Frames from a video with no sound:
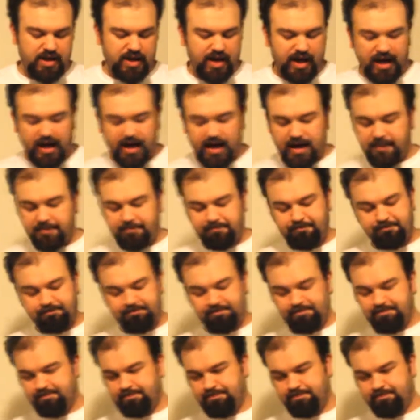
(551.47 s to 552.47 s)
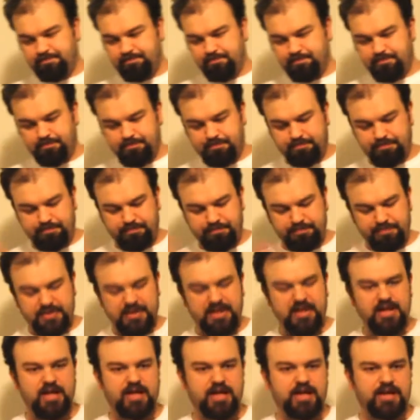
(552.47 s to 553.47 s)
But
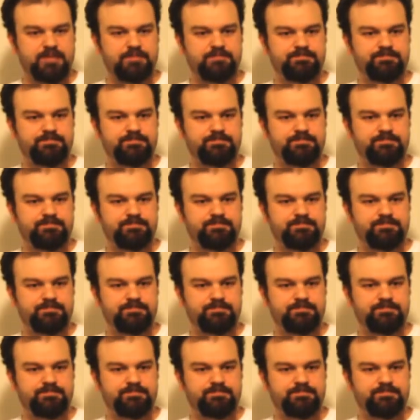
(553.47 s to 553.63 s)
yeah,